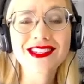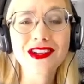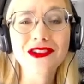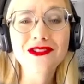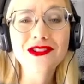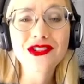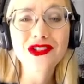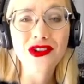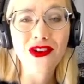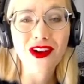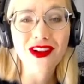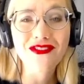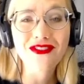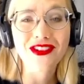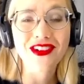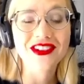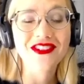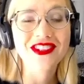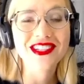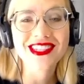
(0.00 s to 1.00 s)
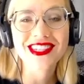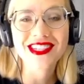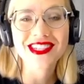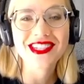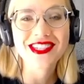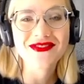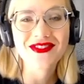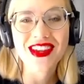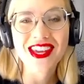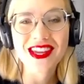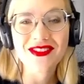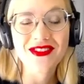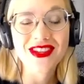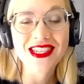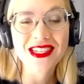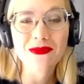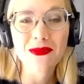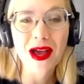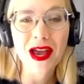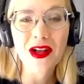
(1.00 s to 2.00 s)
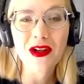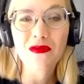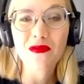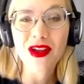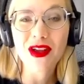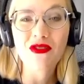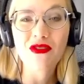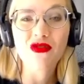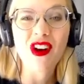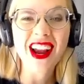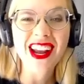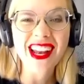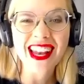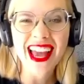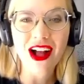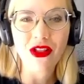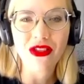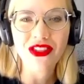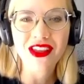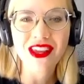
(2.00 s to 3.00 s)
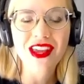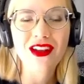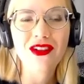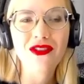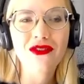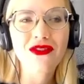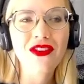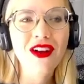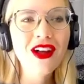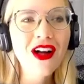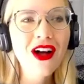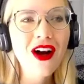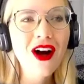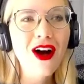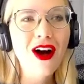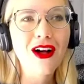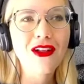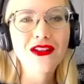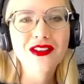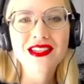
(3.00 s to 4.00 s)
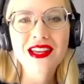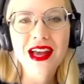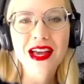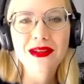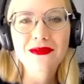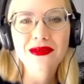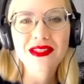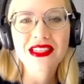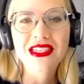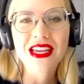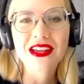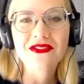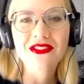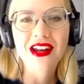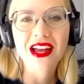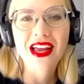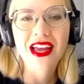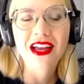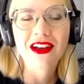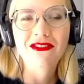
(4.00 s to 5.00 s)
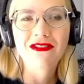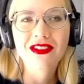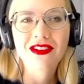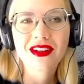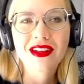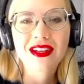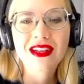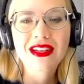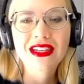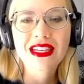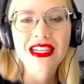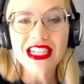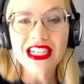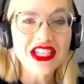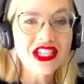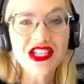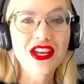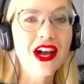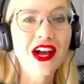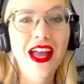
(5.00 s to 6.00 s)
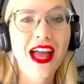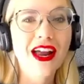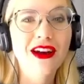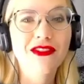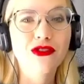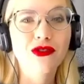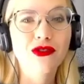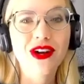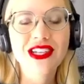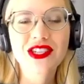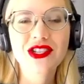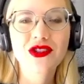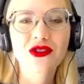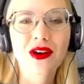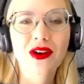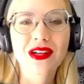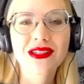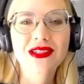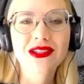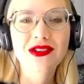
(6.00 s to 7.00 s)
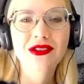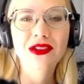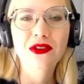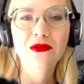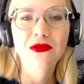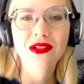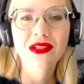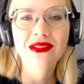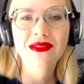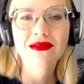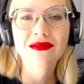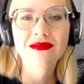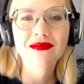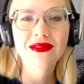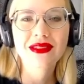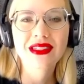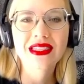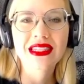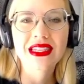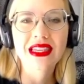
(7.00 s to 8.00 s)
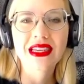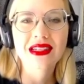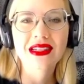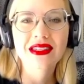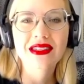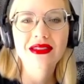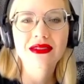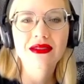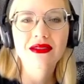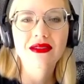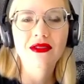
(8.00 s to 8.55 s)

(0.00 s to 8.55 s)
joyful. It's just making me smile big right now, thinking of all the times Dave and I have snuck out of a restaurant so they wouldn't see us.